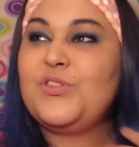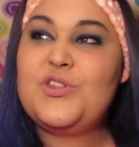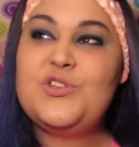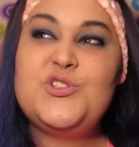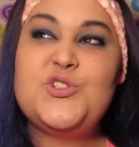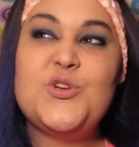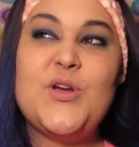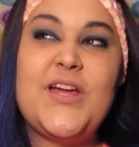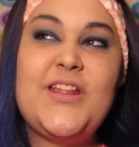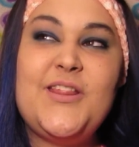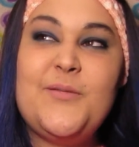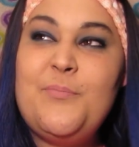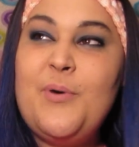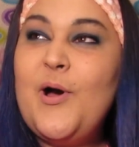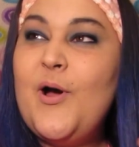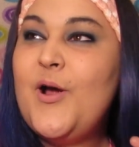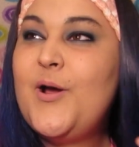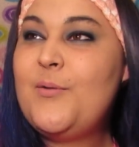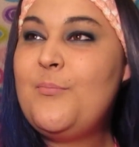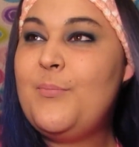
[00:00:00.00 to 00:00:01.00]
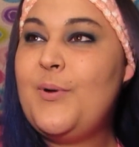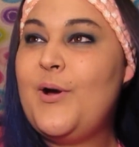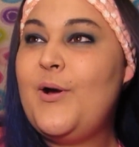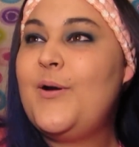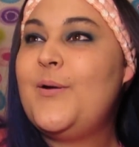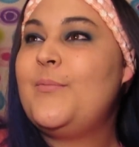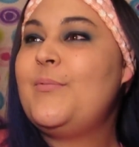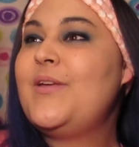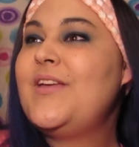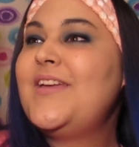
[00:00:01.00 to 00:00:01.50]
Trailer Park
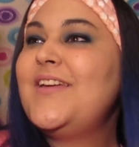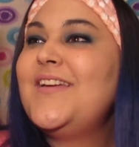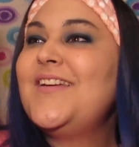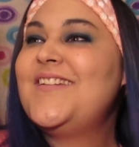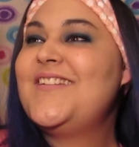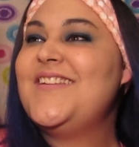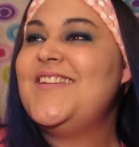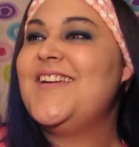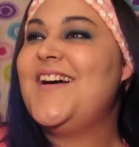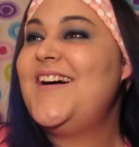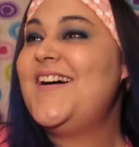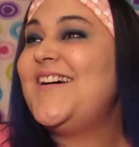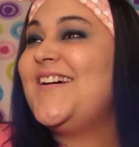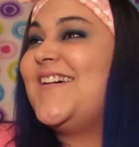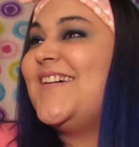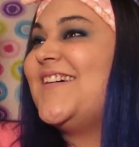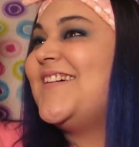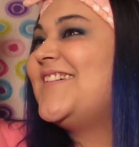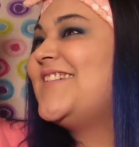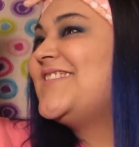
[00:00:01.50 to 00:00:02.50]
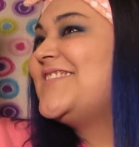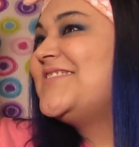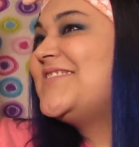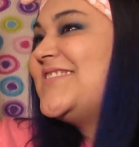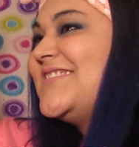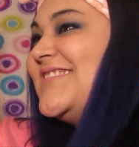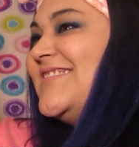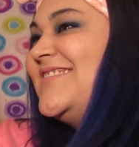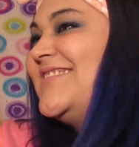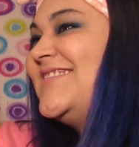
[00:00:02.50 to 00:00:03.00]
Barbie. Yes.